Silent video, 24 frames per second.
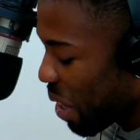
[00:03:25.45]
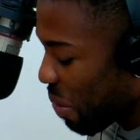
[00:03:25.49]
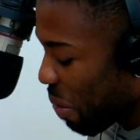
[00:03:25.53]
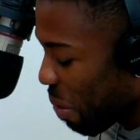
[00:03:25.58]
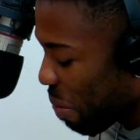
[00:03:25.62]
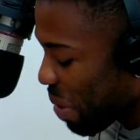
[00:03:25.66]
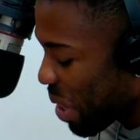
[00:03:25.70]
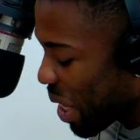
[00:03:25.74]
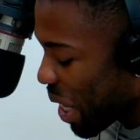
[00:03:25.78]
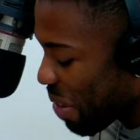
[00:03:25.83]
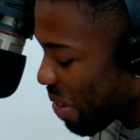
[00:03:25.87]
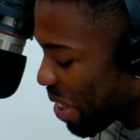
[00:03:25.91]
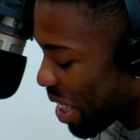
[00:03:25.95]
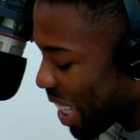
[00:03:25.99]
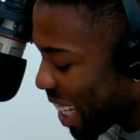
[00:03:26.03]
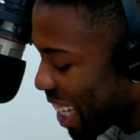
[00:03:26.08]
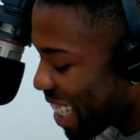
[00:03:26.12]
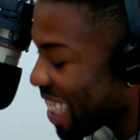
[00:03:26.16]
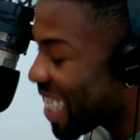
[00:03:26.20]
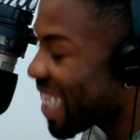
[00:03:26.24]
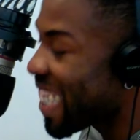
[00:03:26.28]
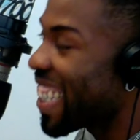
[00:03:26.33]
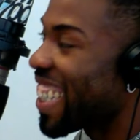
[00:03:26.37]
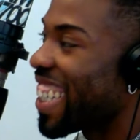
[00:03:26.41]
You want me to name the
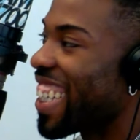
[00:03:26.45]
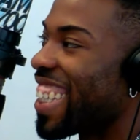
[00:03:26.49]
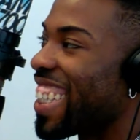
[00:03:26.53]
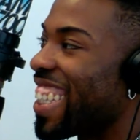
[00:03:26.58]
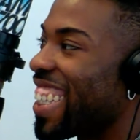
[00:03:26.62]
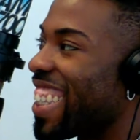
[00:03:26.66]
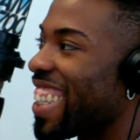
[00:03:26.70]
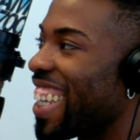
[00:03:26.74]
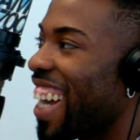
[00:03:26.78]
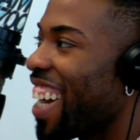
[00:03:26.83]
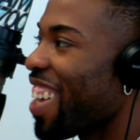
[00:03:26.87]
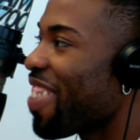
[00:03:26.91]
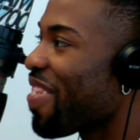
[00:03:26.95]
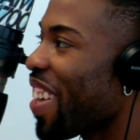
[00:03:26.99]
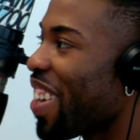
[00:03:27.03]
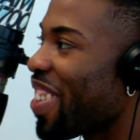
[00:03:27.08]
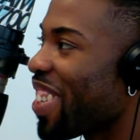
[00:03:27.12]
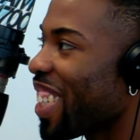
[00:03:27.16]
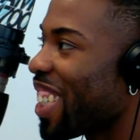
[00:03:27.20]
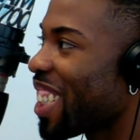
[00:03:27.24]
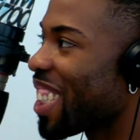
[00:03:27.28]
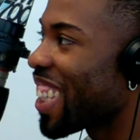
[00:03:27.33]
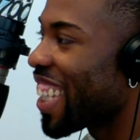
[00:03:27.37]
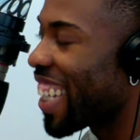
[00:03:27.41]
list? Not a
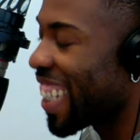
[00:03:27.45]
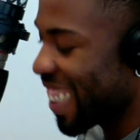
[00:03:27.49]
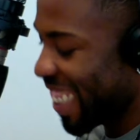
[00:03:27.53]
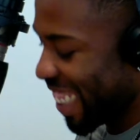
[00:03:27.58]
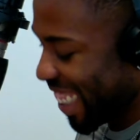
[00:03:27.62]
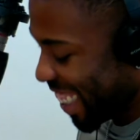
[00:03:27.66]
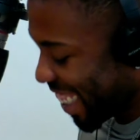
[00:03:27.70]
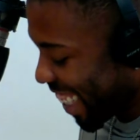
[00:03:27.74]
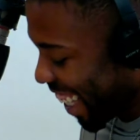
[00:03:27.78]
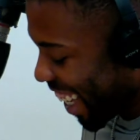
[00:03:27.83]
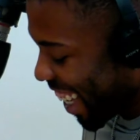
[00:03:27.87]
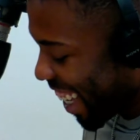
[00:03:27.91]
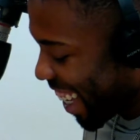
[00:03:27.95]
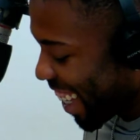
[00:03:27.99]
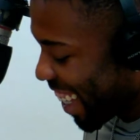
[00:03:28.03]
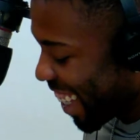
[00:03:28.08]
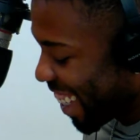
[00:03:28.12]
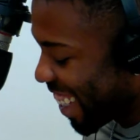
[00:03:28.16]
very good list.